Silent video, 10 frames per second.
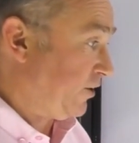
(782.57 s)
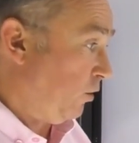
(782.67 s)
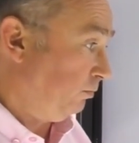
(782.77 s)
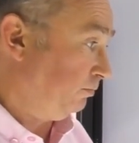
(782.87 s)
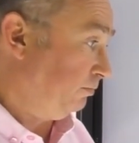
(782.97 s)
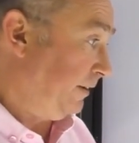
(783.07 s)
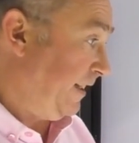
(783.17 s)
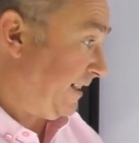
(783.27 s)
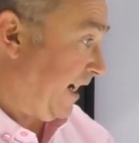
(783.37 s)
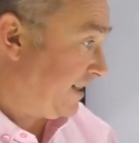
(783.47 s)
sold. In
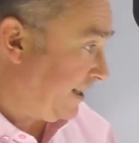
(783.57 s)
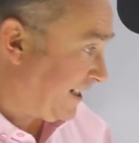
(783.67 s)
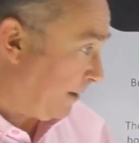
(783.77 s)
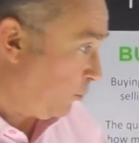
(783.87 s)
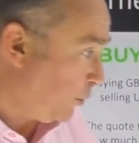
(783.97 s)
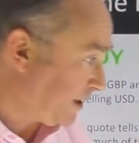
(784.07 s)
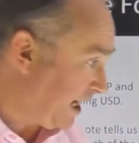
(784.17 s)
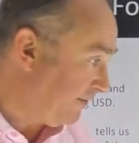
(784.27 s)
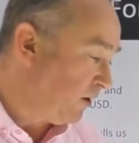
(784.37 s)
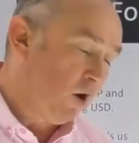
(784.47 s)
this case, the seller will
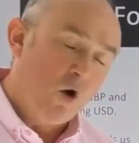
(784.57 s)
receive